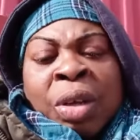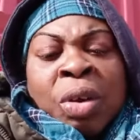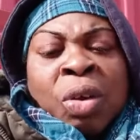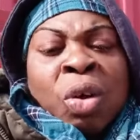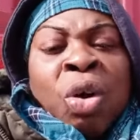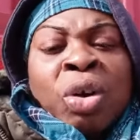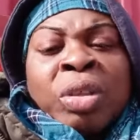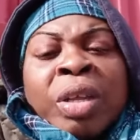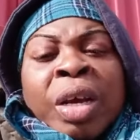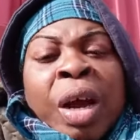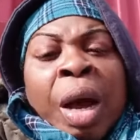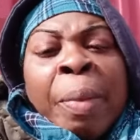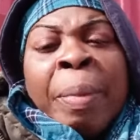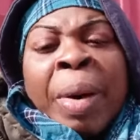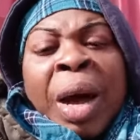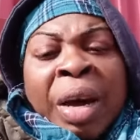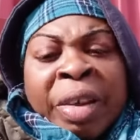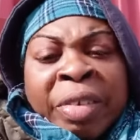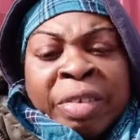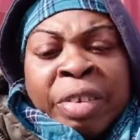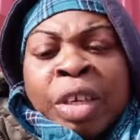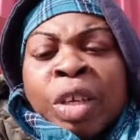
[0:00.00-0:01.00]
Go take a
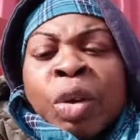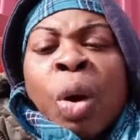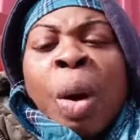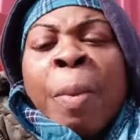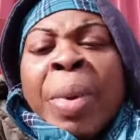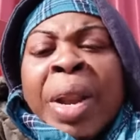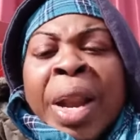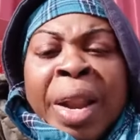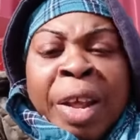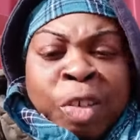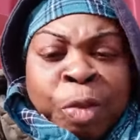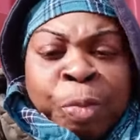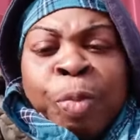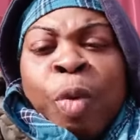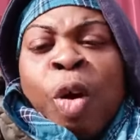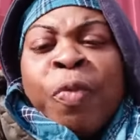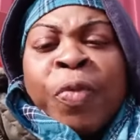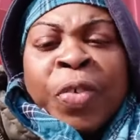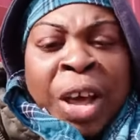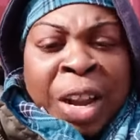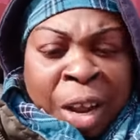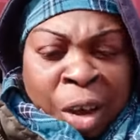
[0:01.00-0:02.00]
back seat and build the next
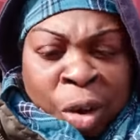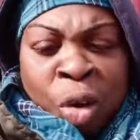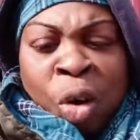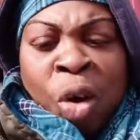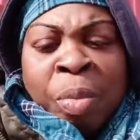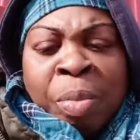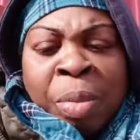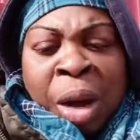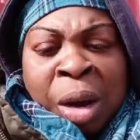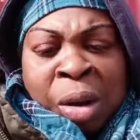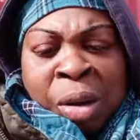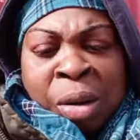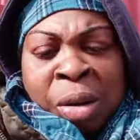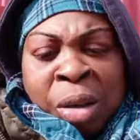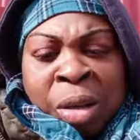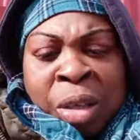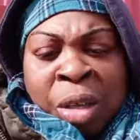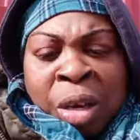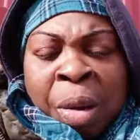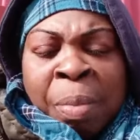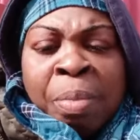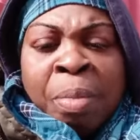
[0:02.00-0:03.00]
profile and come back.
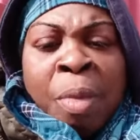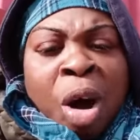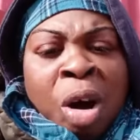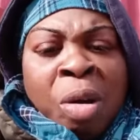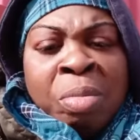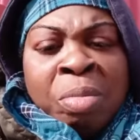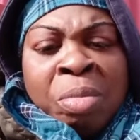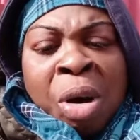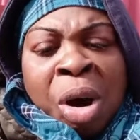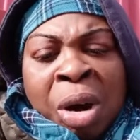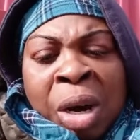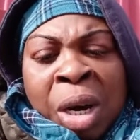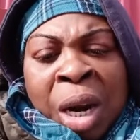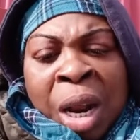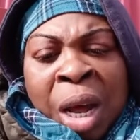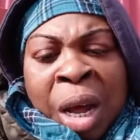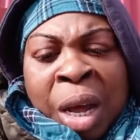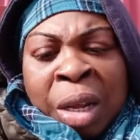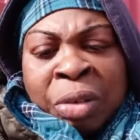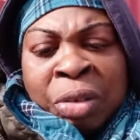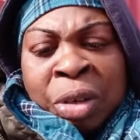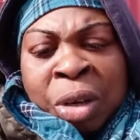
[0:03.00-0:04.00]
You bumble
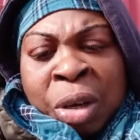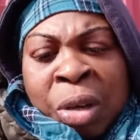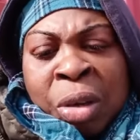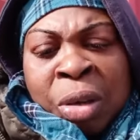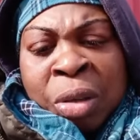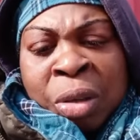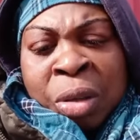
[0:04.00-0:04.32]
clot, you.